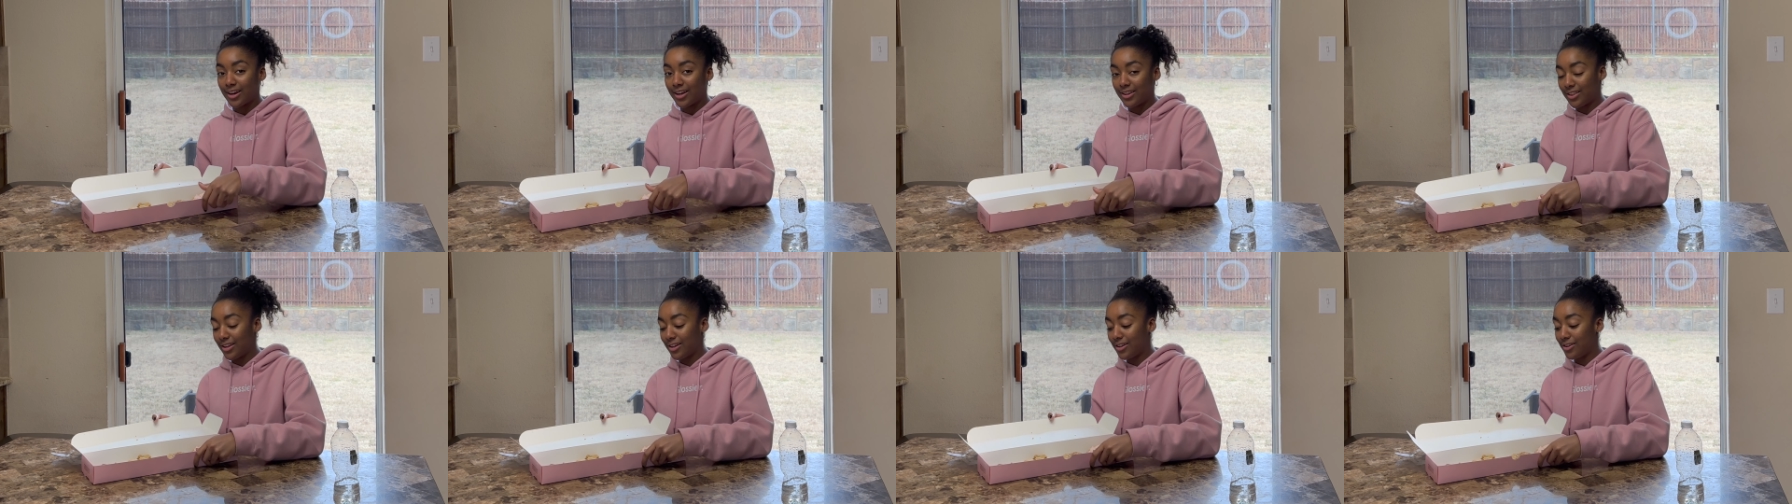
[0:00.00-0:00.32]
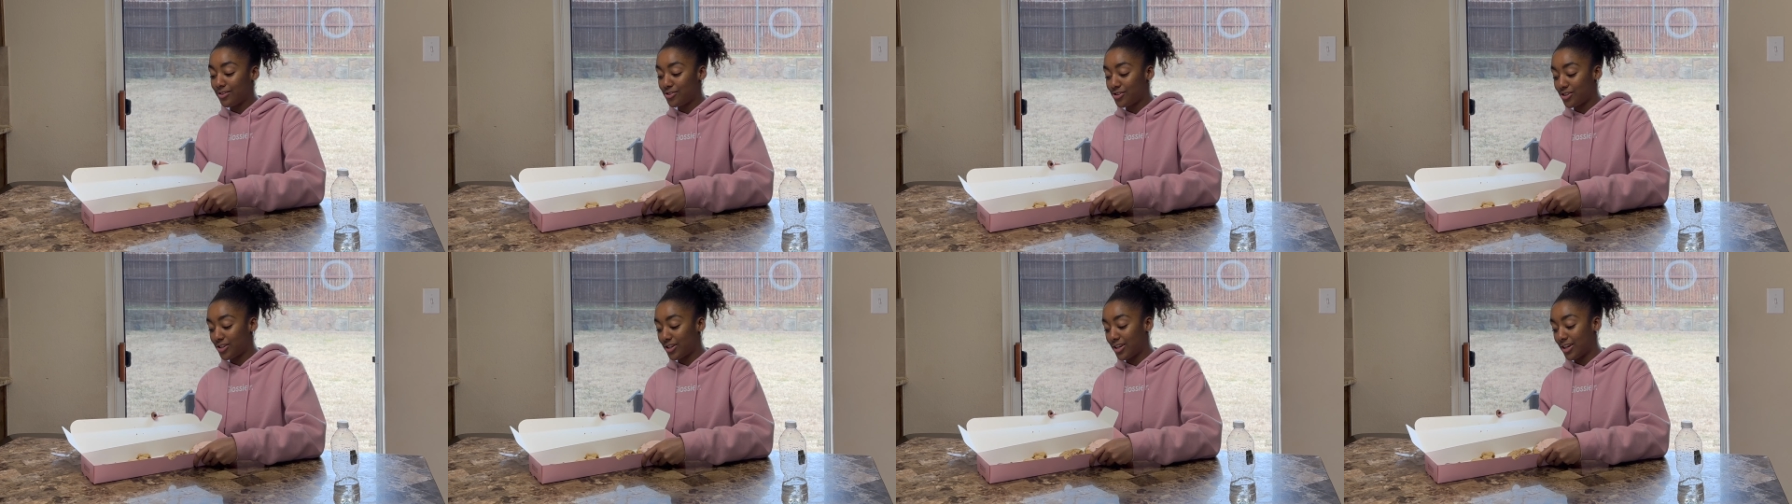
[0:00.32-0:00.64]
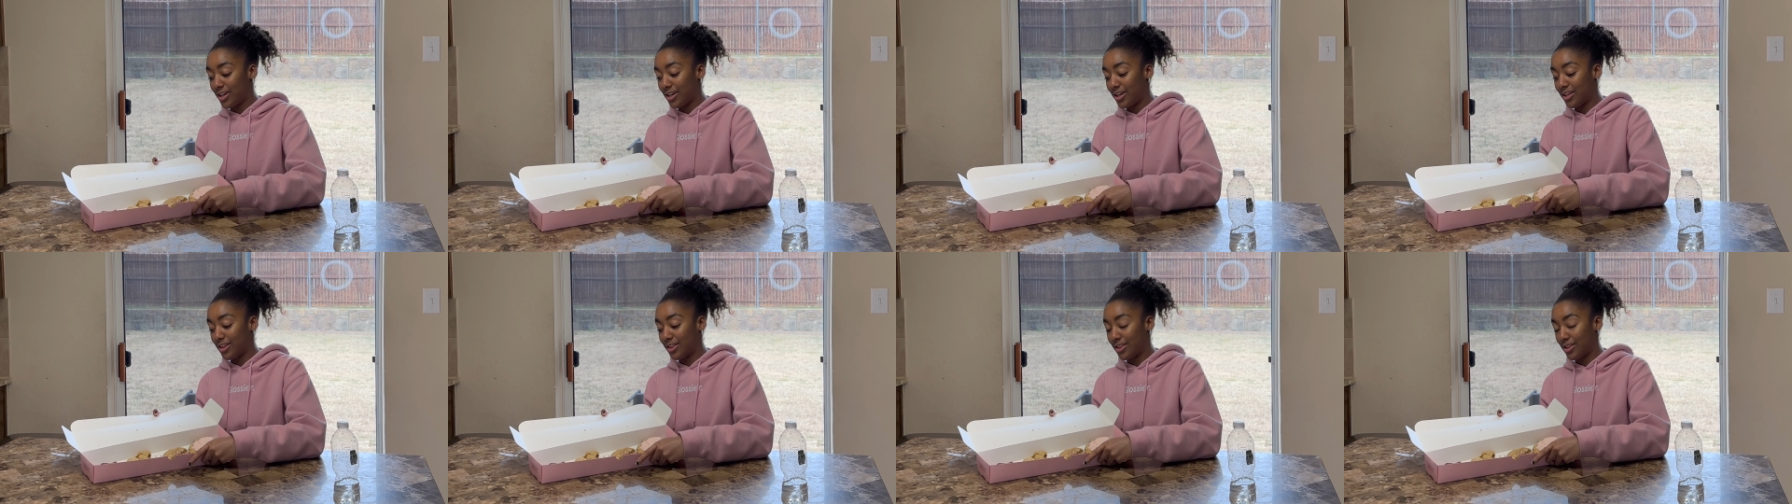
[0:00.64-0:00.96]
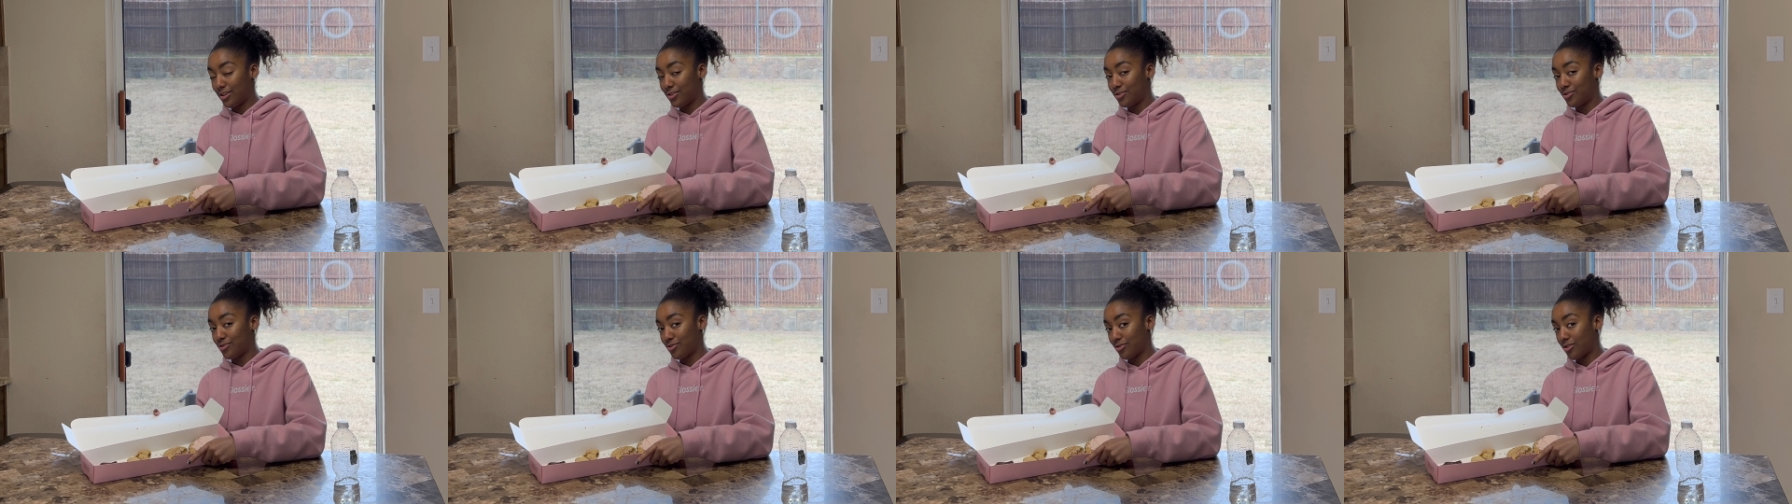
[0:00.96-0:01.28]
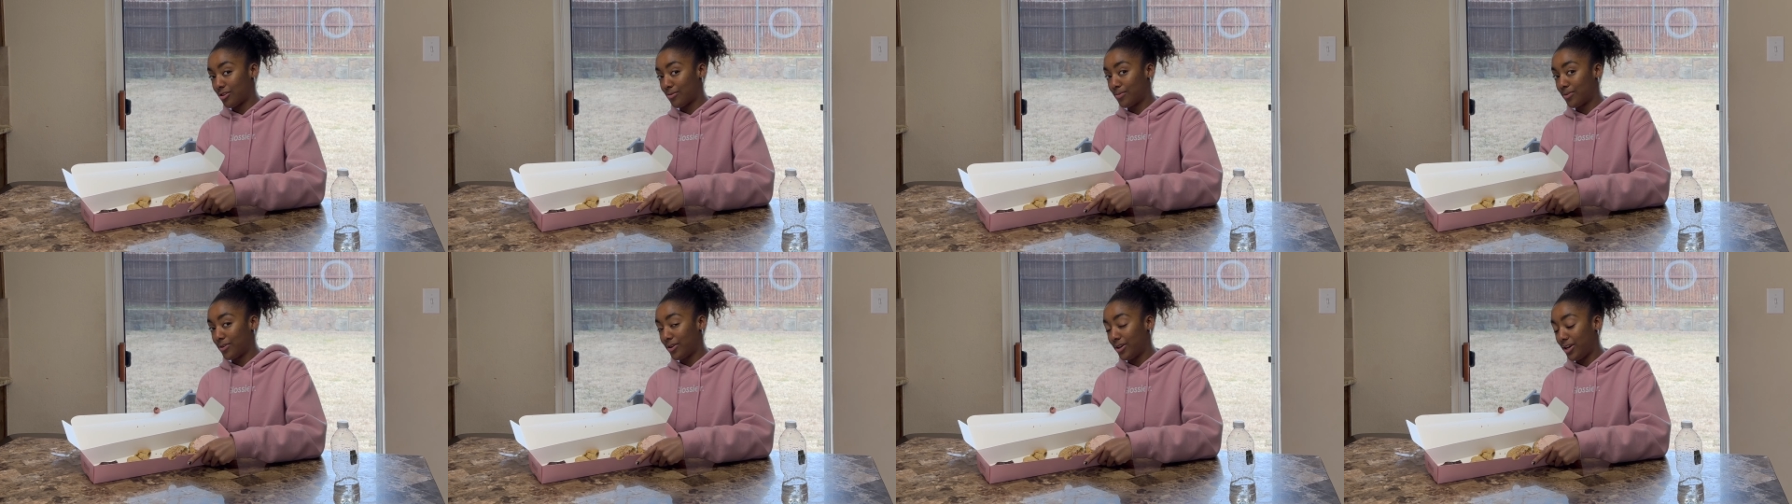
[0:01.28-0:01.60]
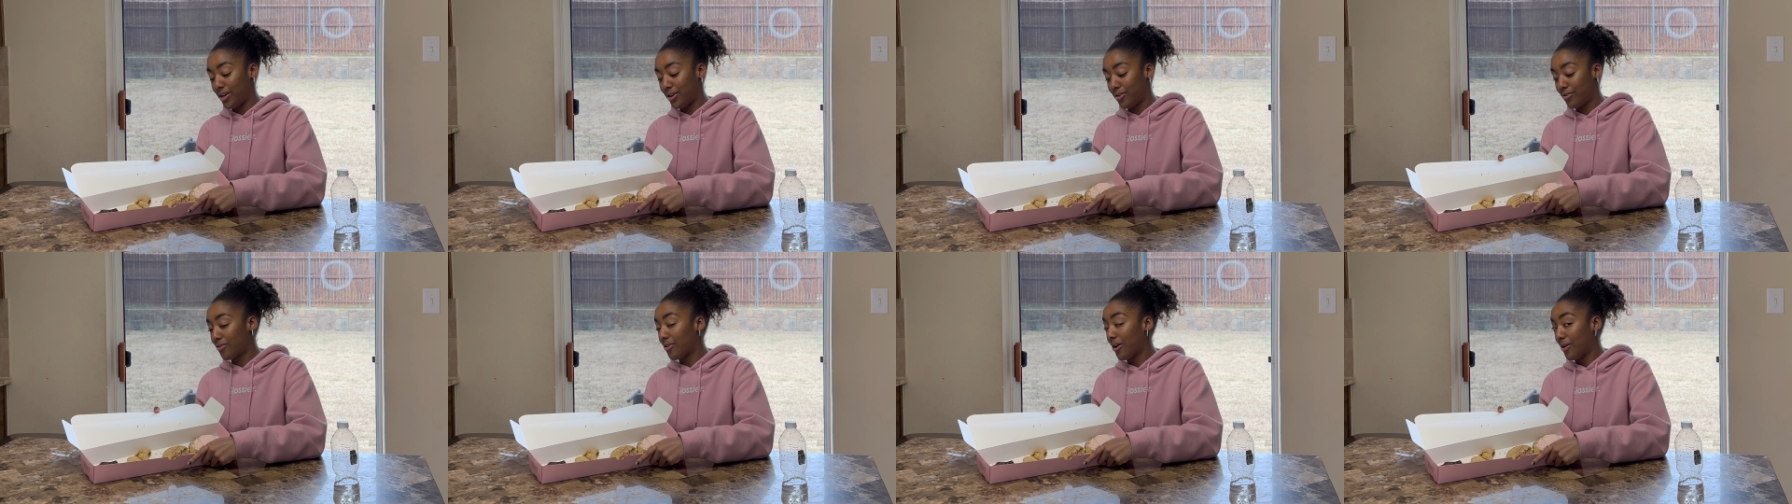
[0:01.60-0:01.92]
I think you should get the strawberry
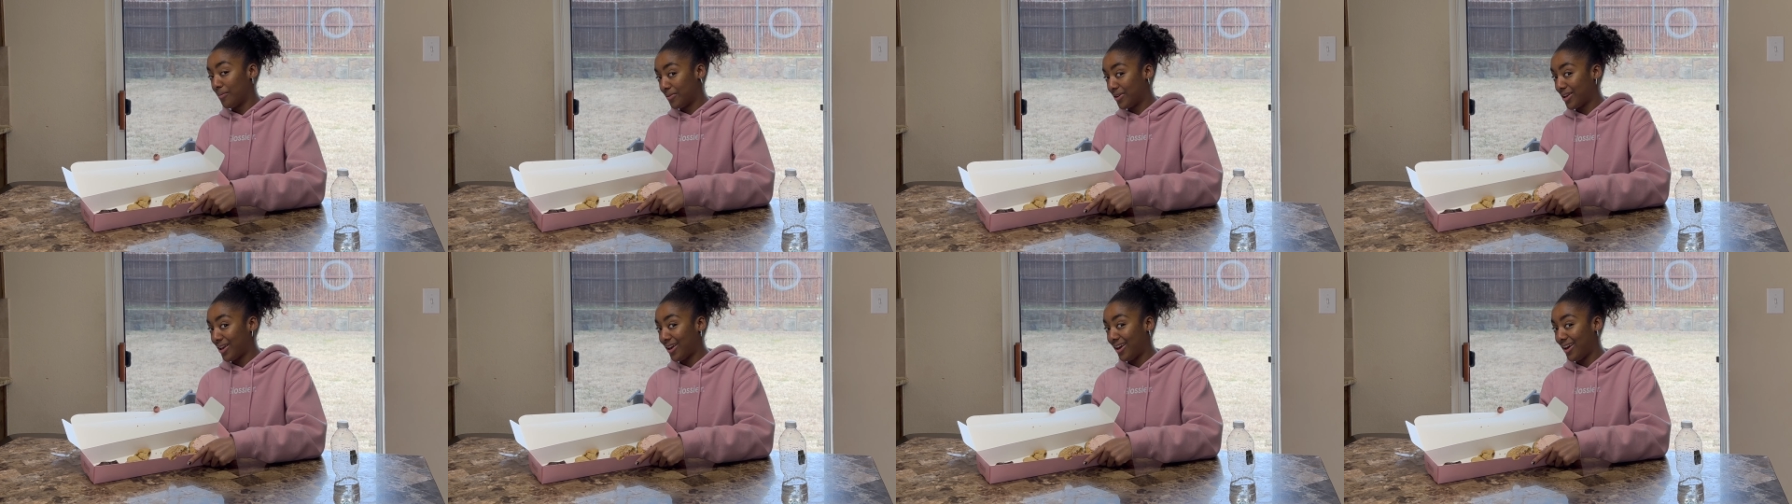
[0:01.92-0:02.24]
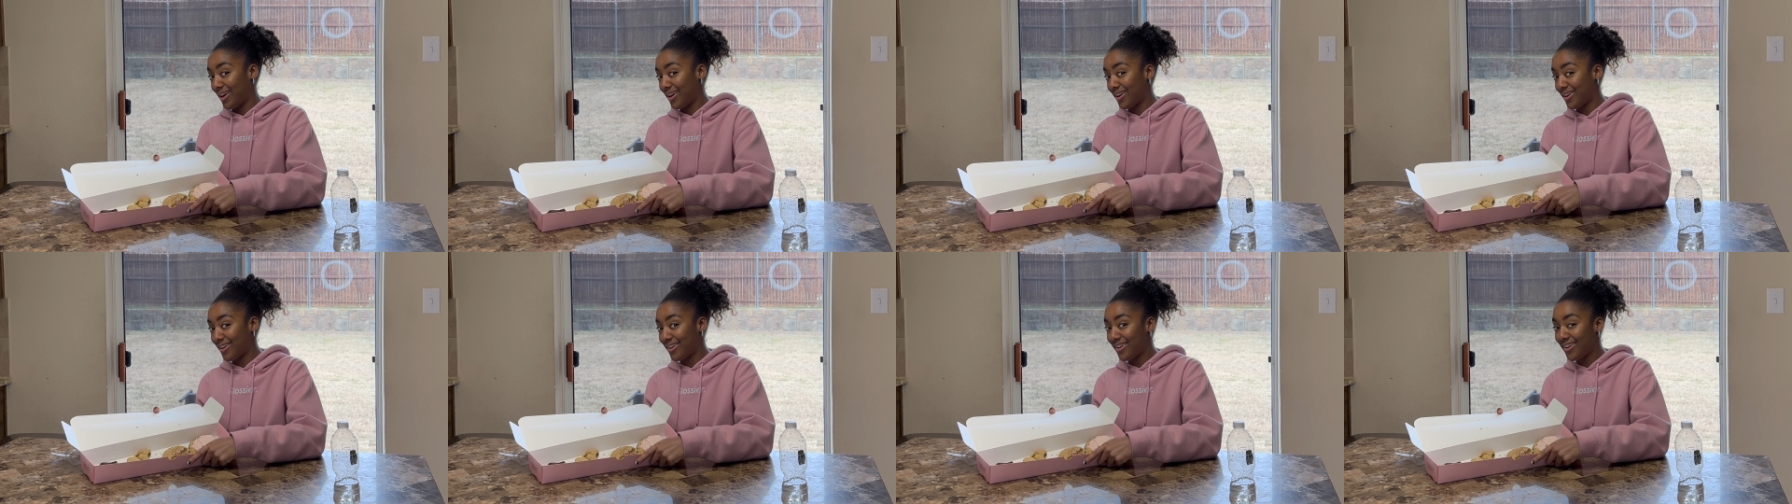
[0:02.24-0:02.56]
crumb cake.